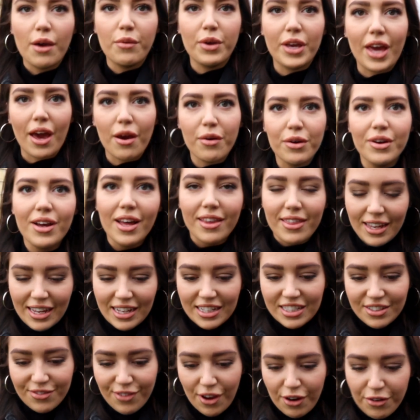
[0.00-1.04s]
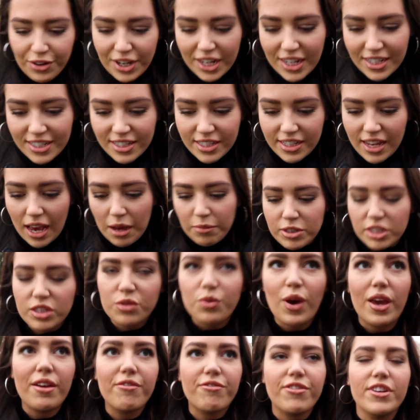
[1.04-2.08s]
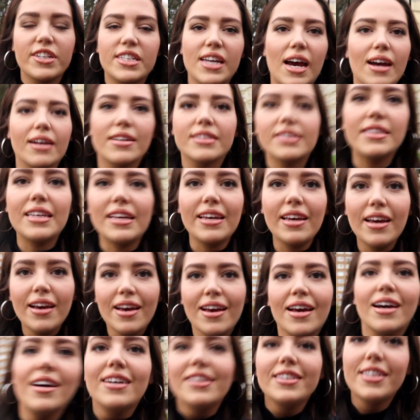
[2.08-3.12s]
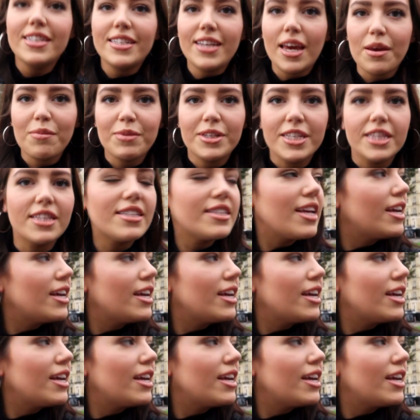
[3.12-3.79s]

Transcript: There we go, I think it's focused. Yeah, I'm just waiting for a taxi to take me to the